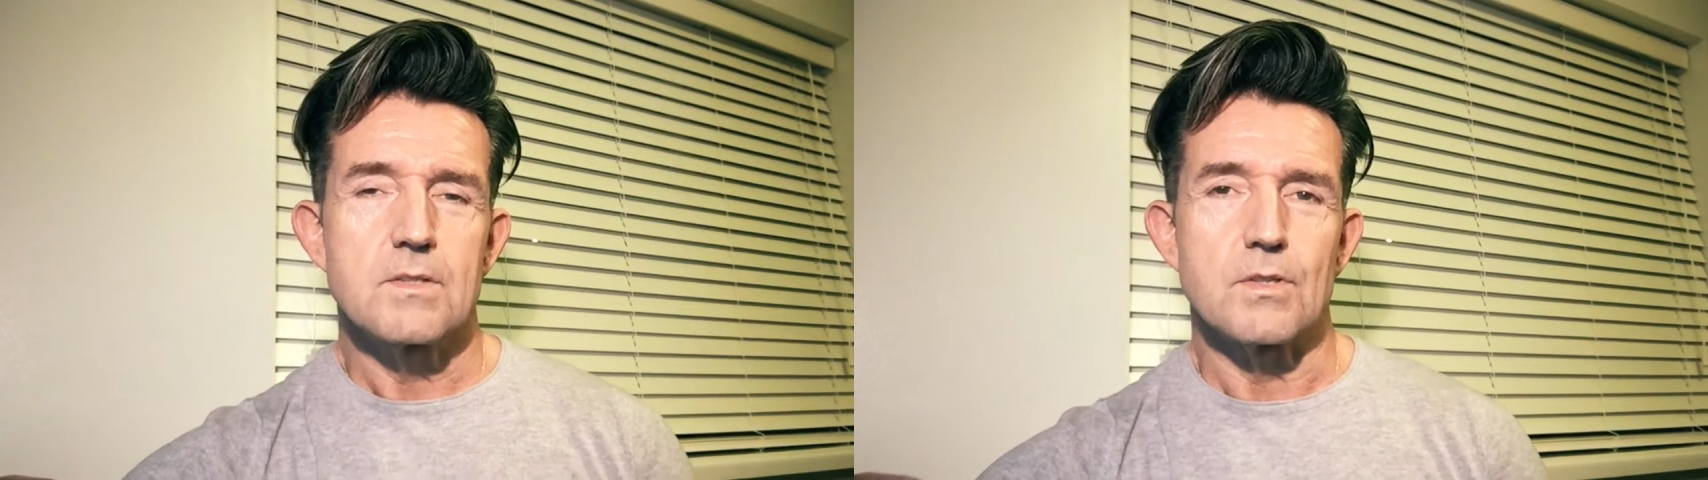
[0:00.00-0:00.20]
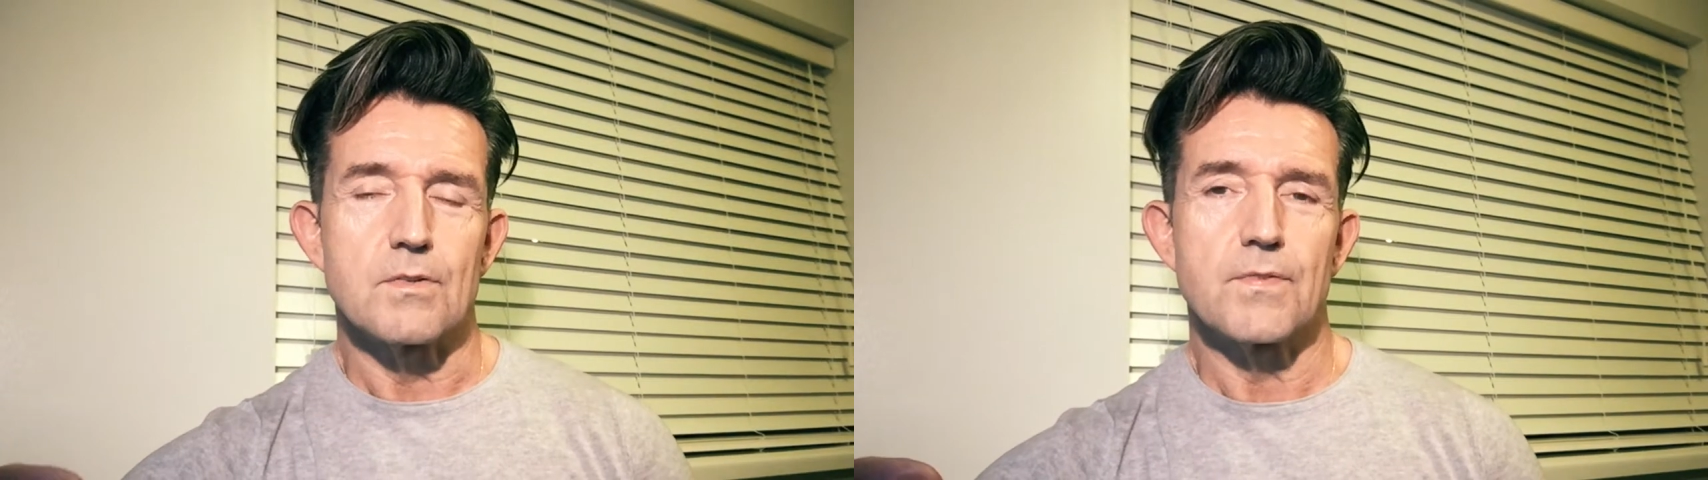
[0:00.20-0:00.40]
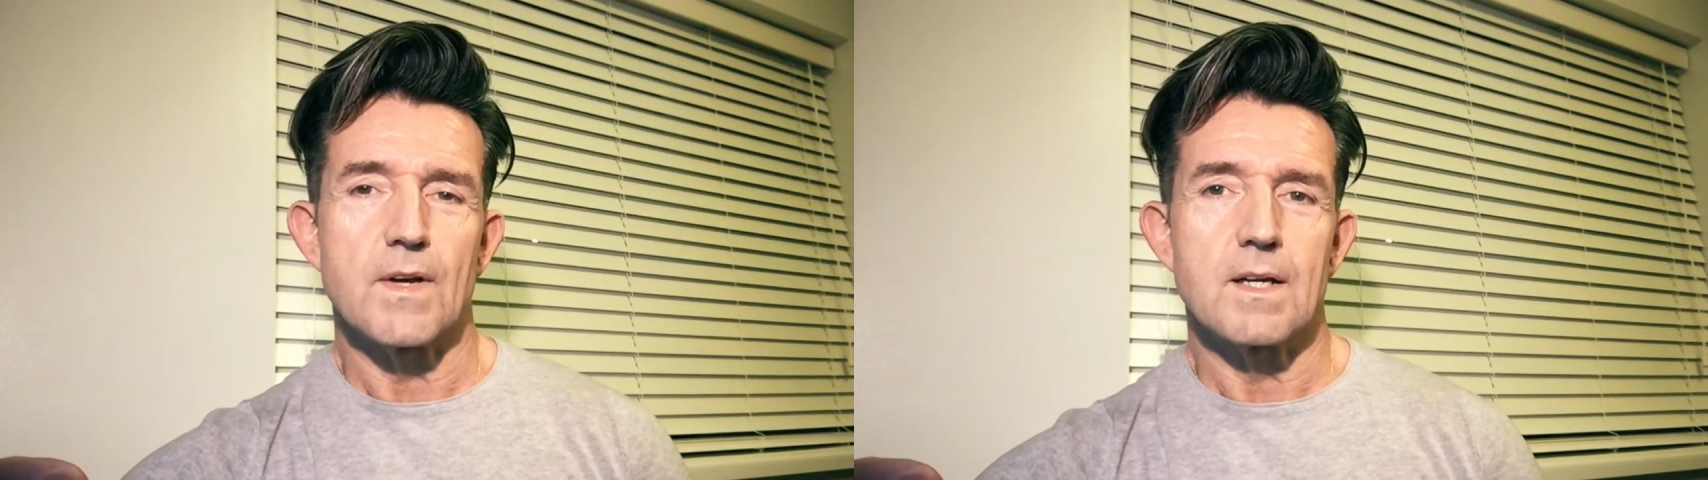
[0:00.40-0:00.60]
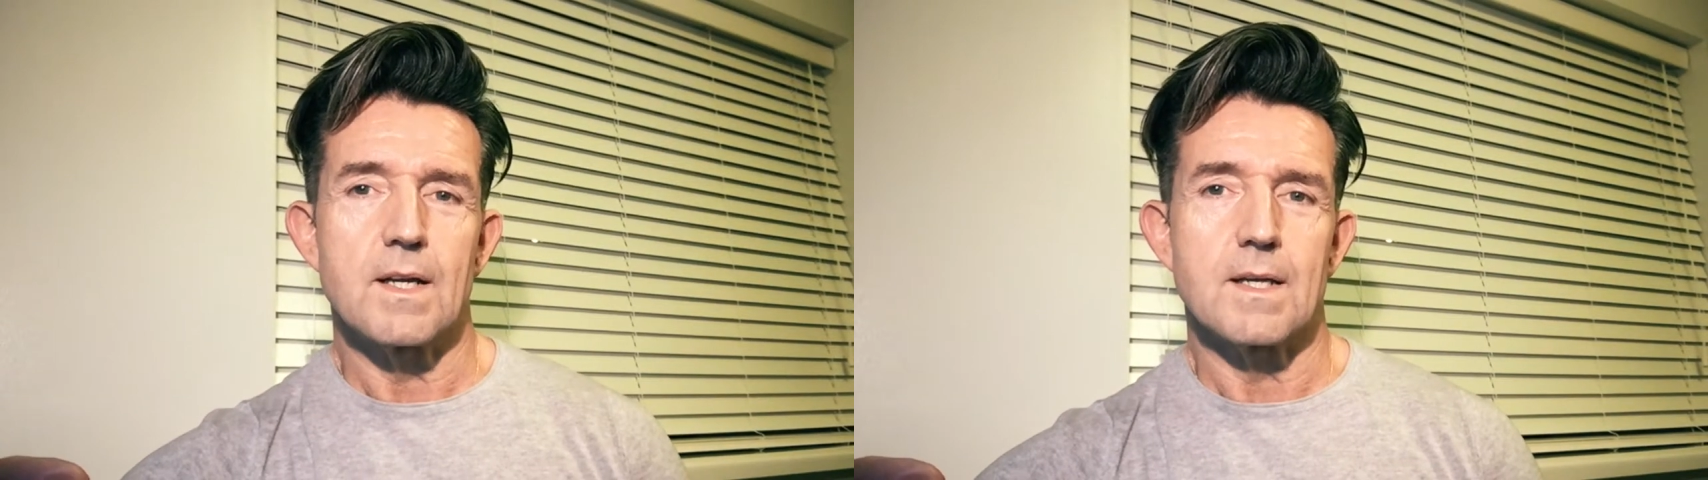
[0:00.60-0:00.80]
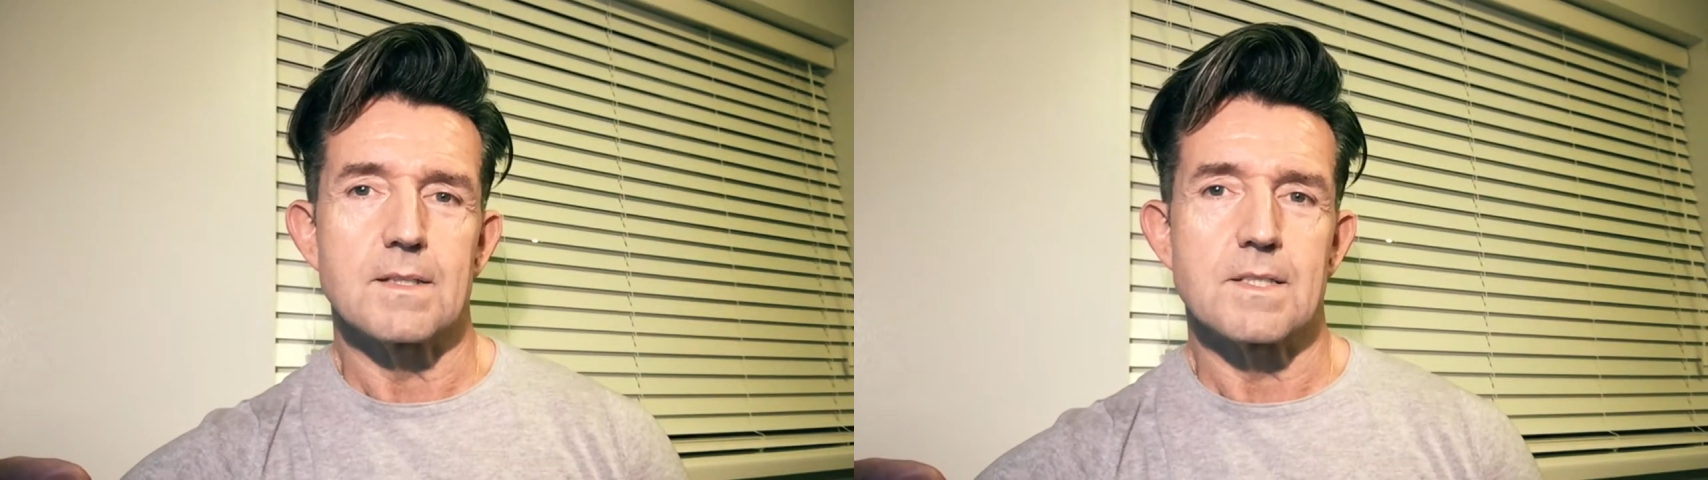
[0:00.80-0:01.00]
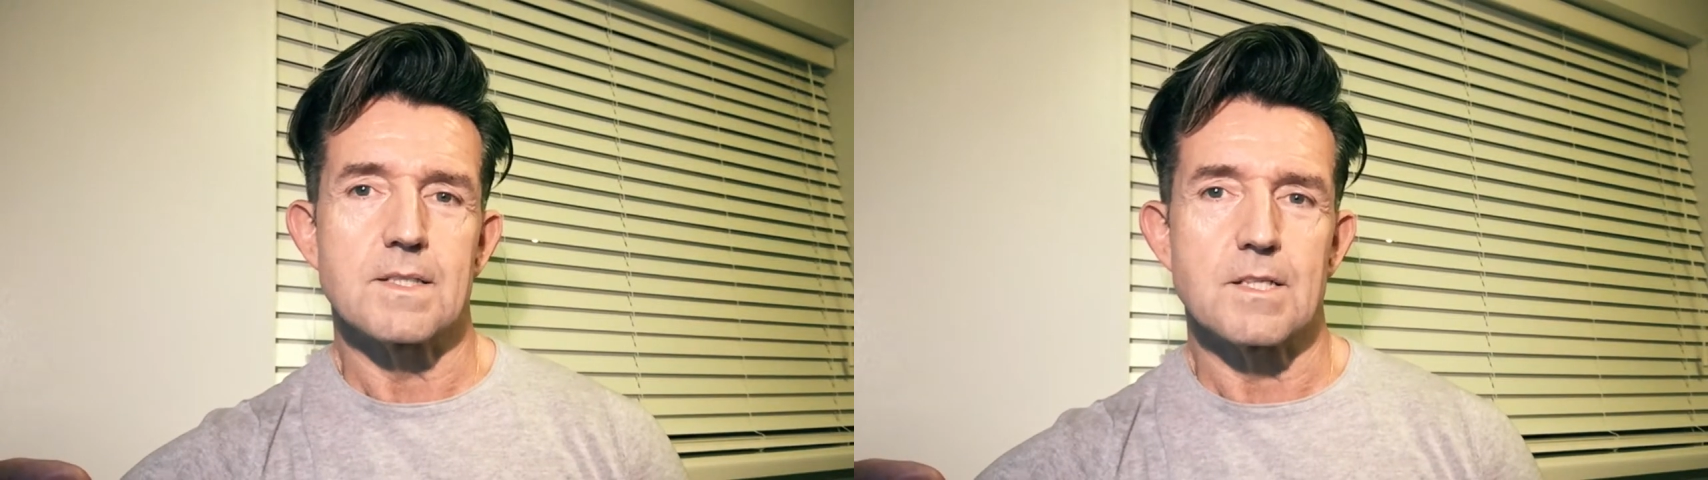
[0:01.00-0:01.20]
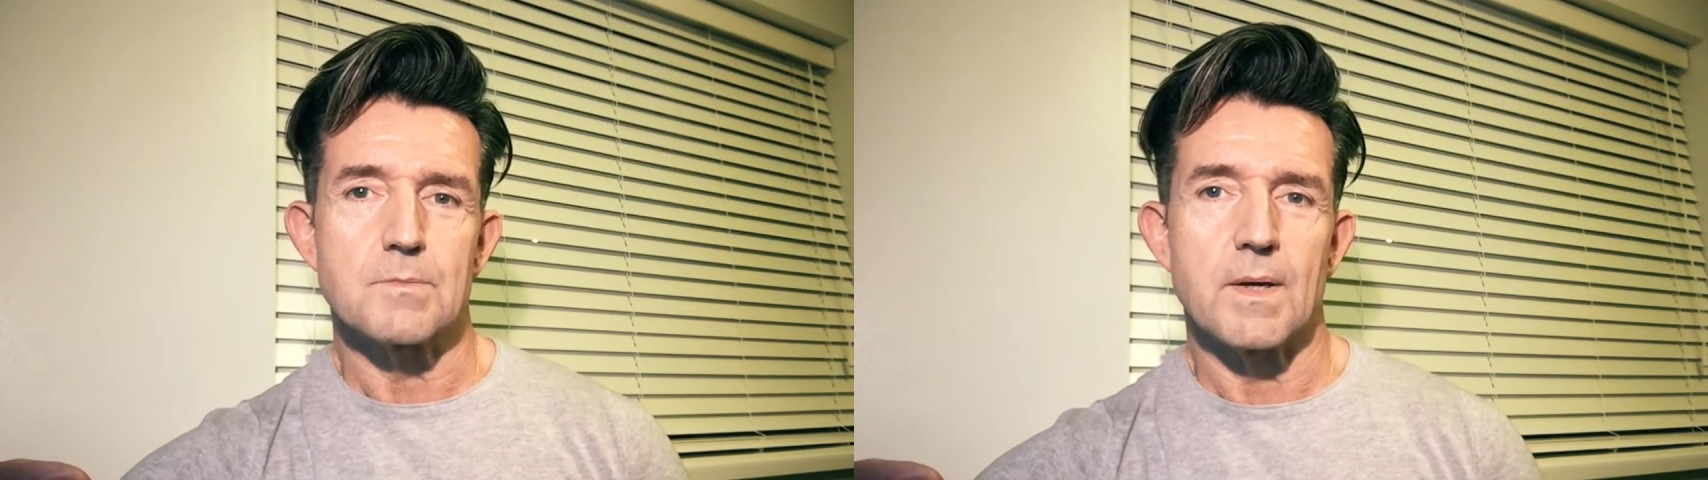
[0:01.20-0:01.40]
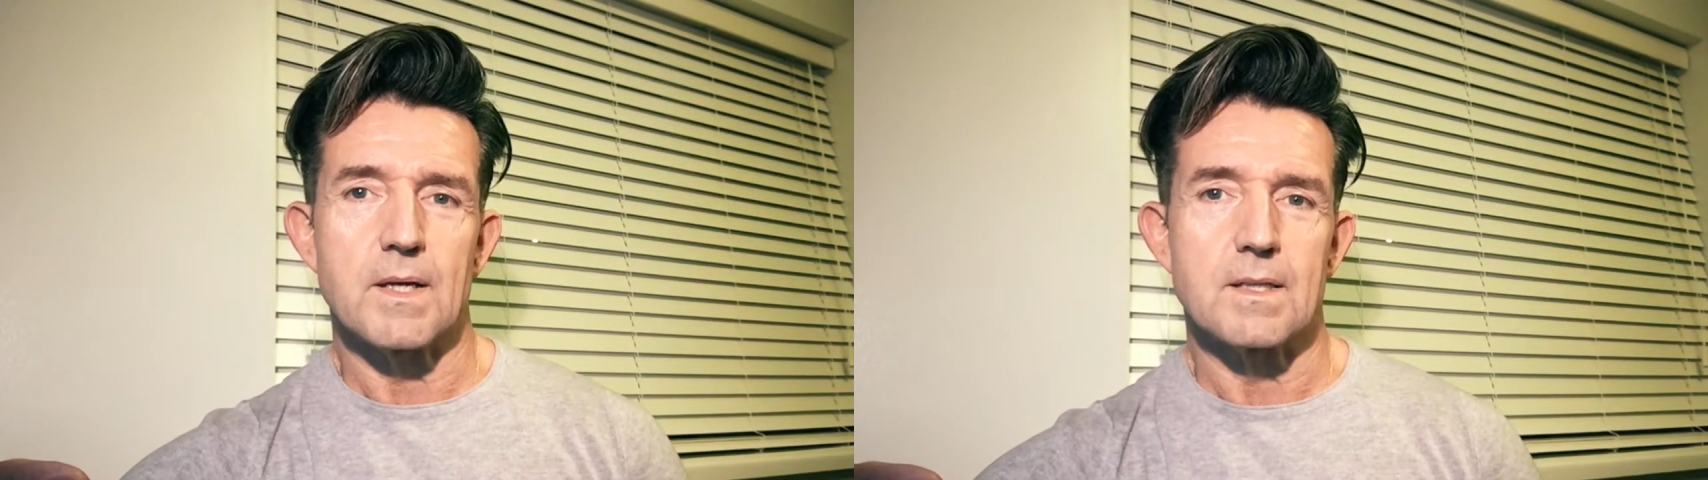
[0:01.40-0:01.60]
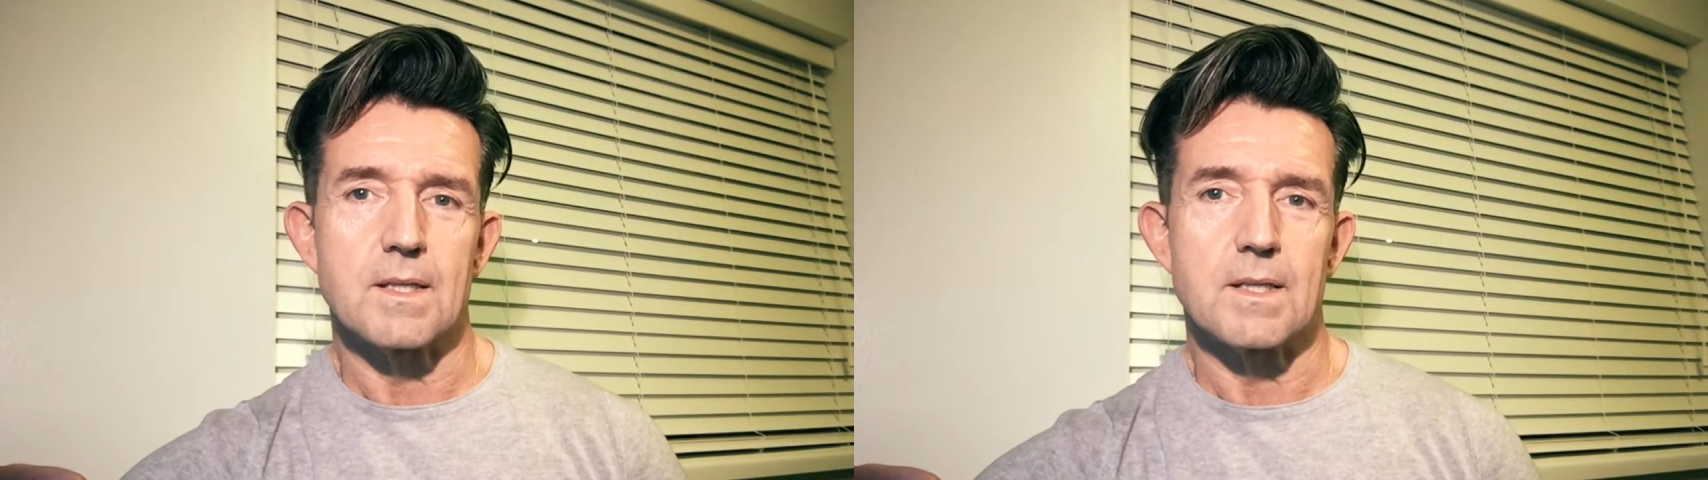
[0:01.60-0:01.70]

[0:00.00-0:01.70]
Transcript: To have finally had a six-pack at